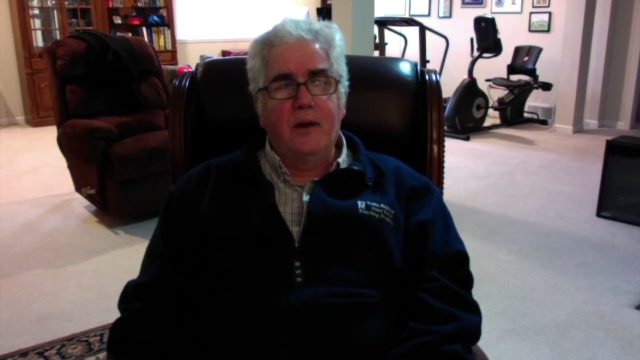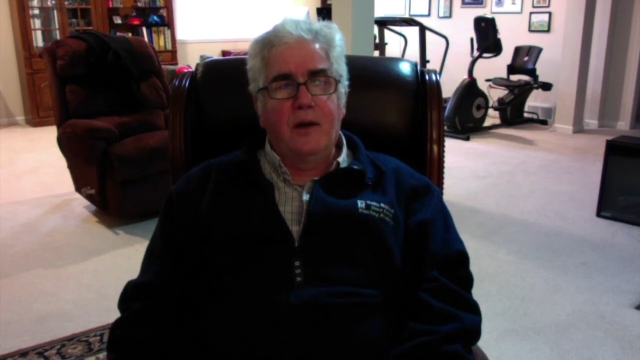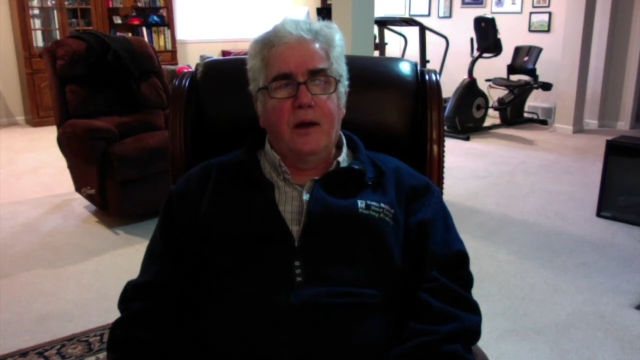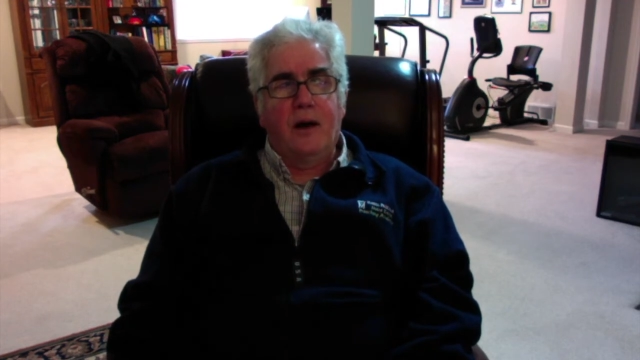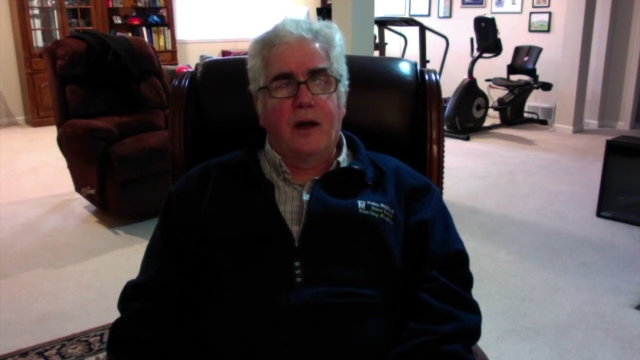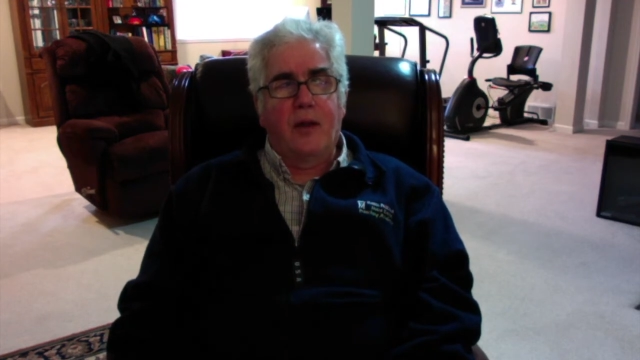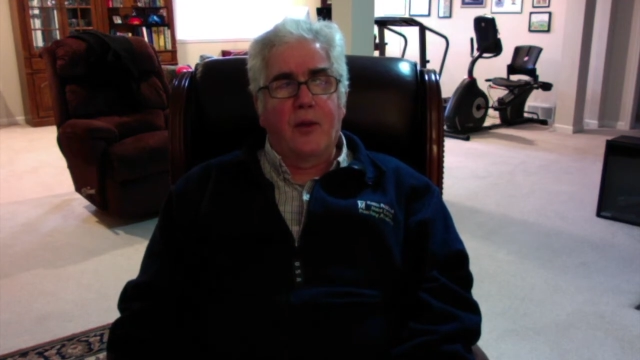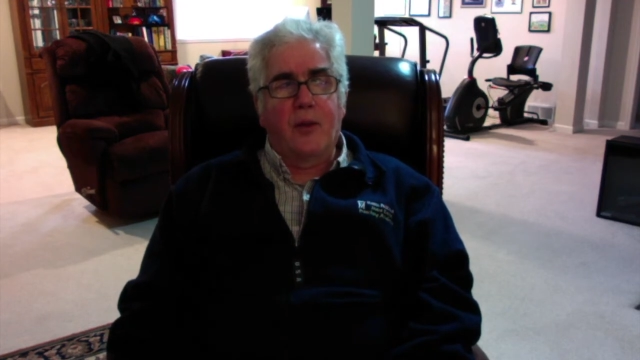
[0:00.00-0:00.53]

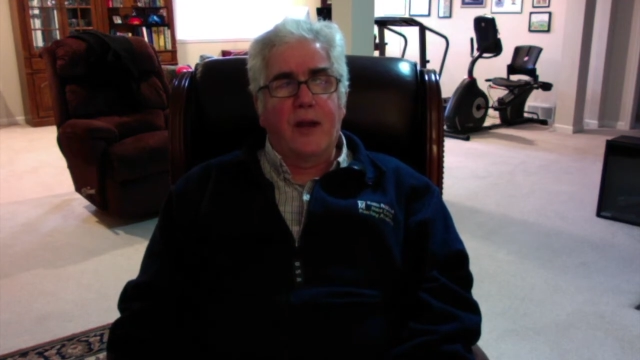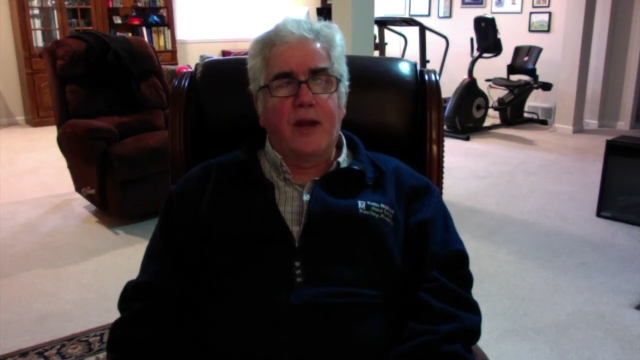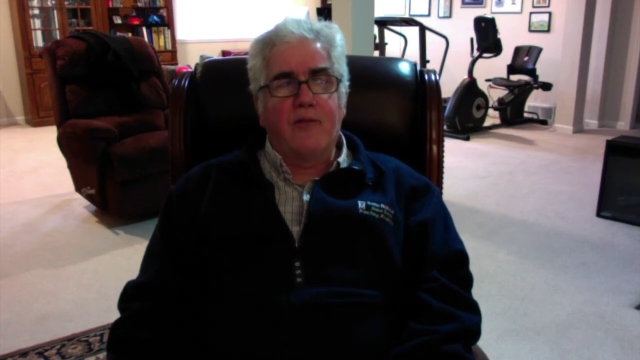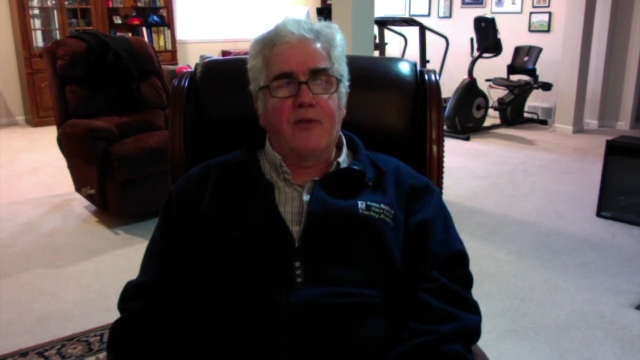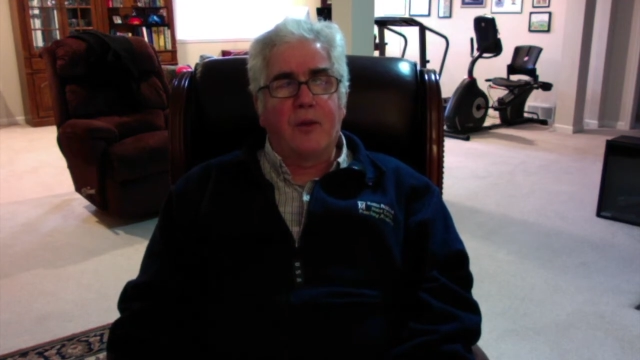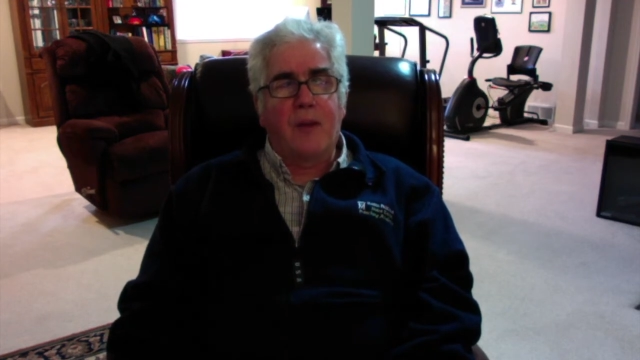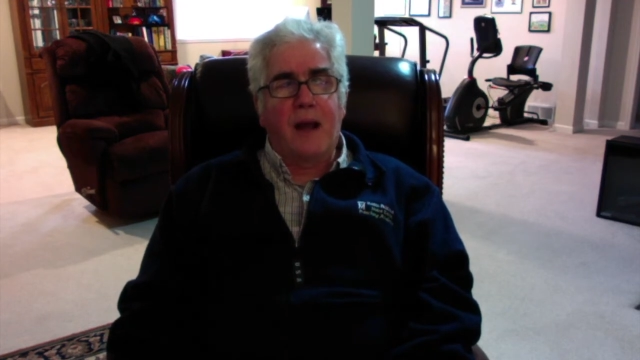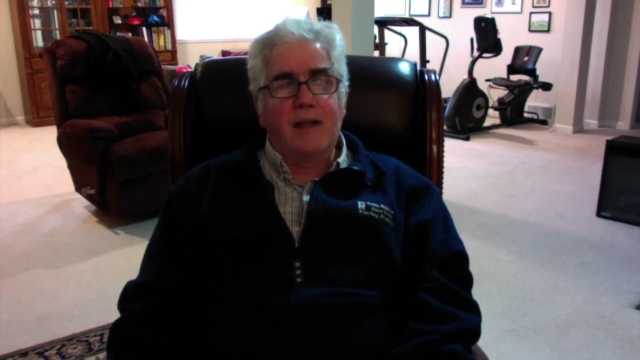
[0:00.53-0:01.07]
The reading
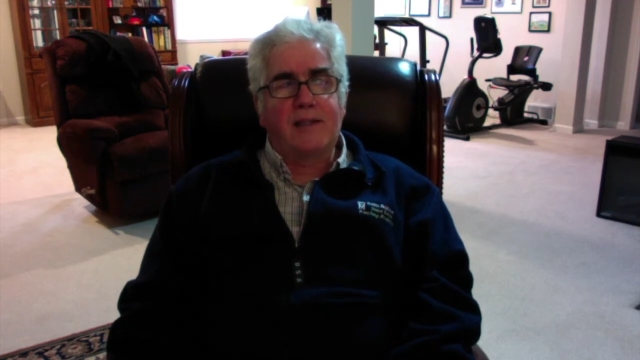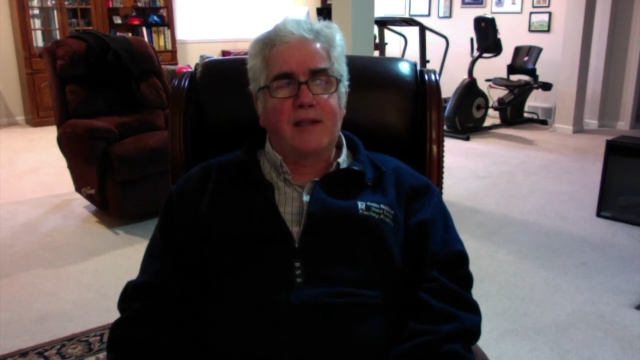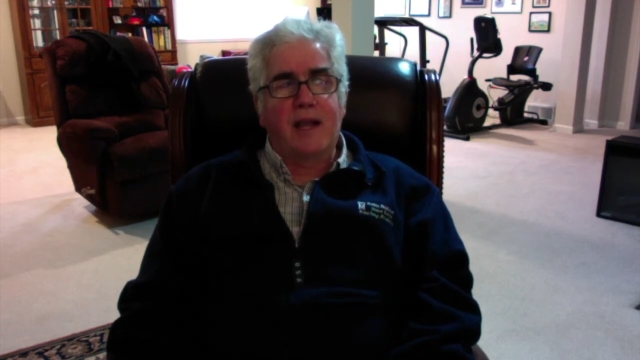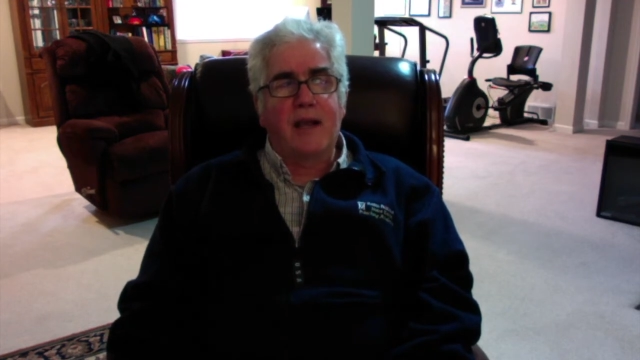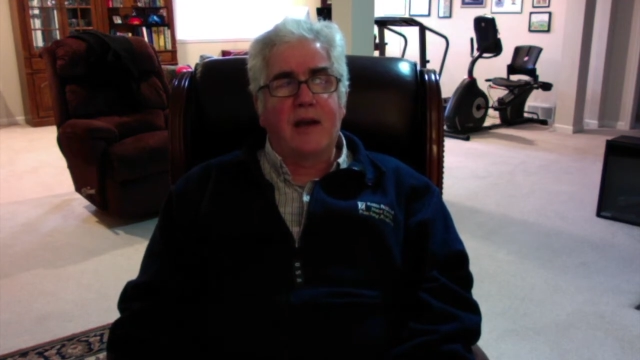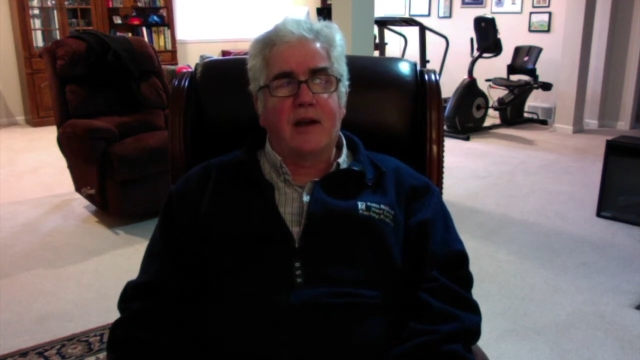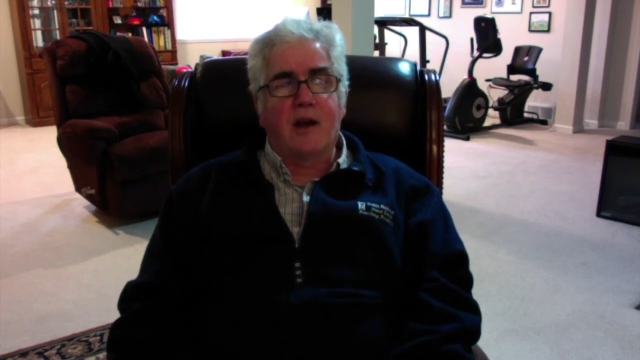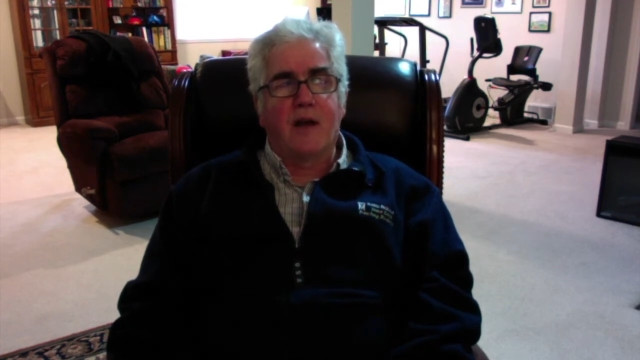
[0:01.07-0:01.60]
from
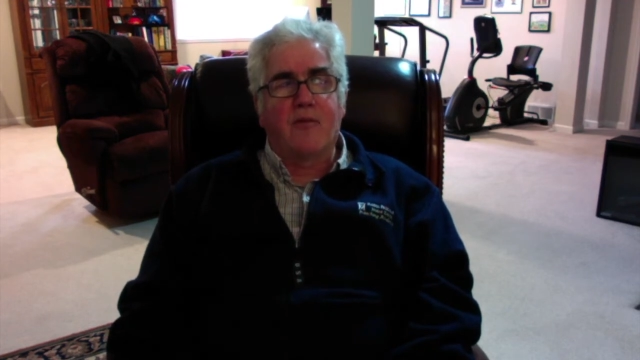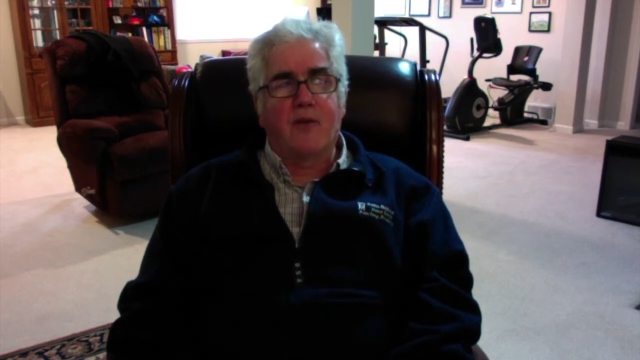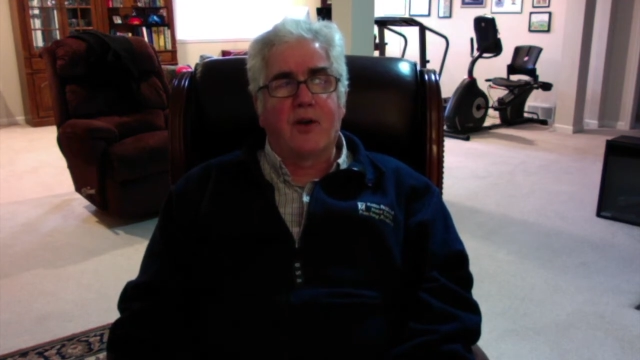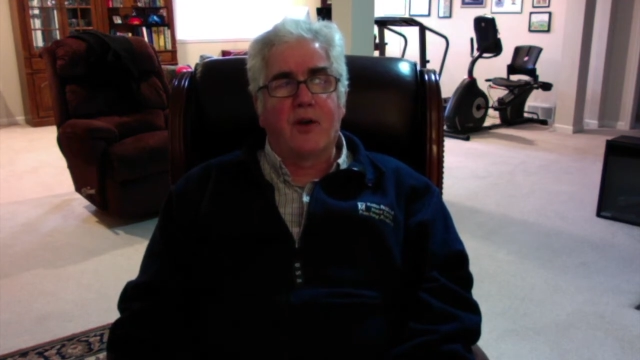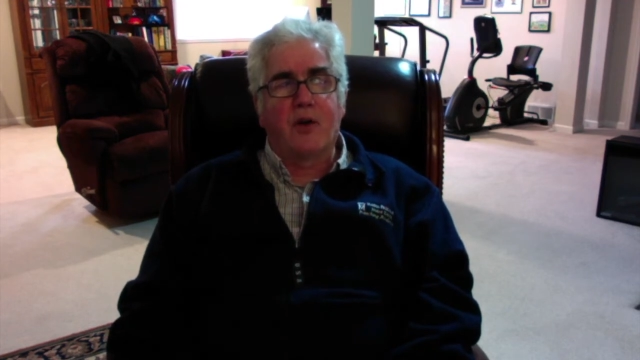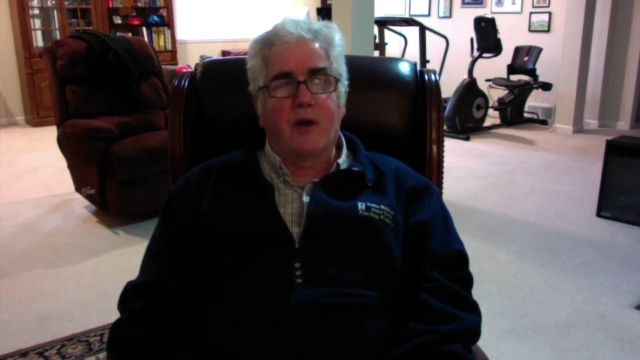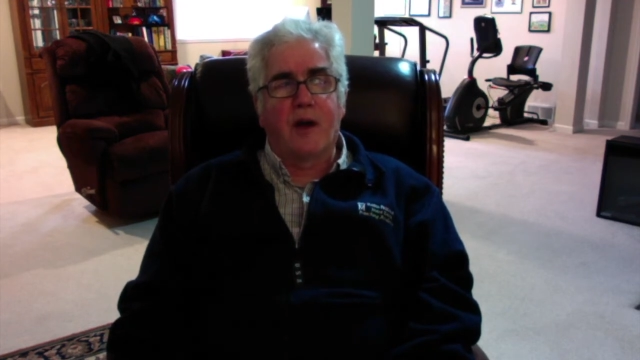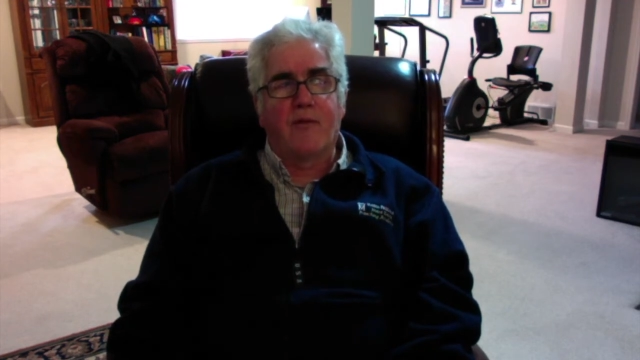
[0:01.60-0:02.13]
Isaiah, Comfort, O
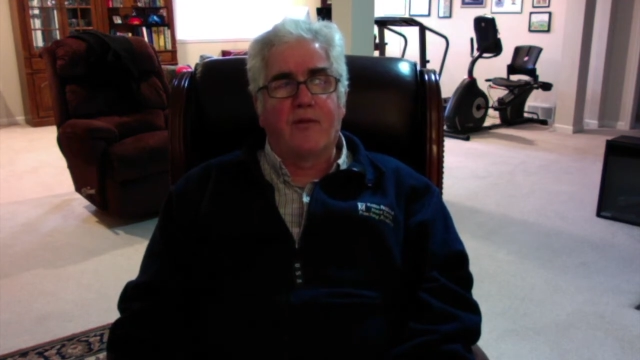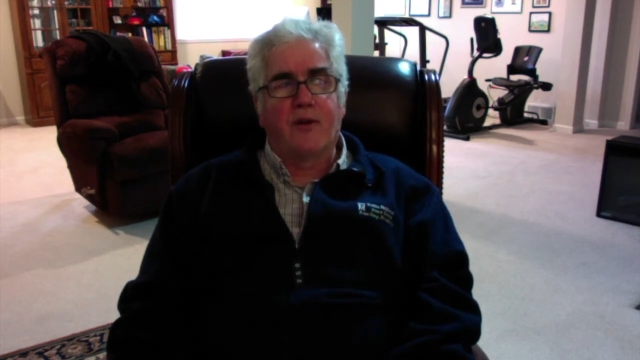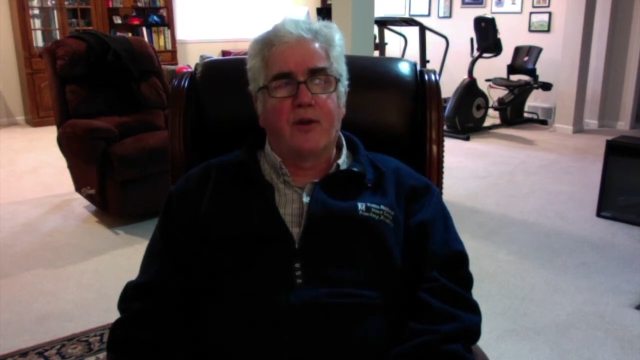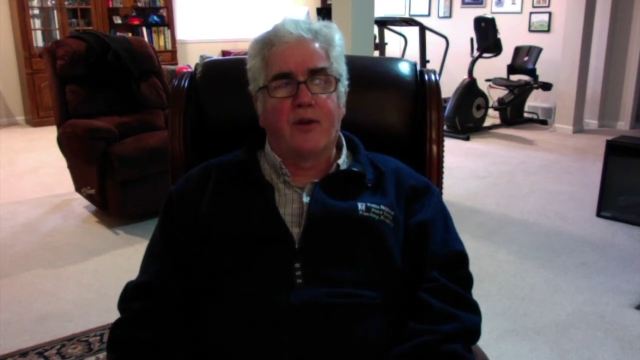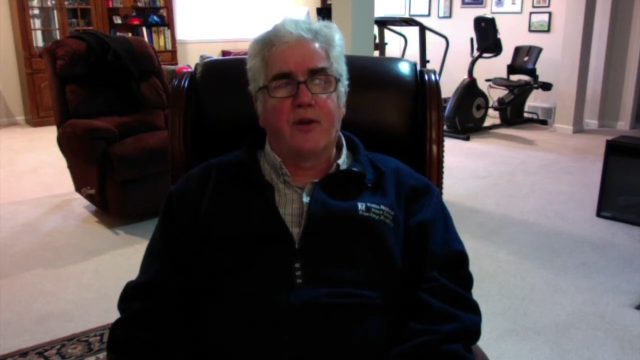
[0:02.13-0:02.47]
Comfort,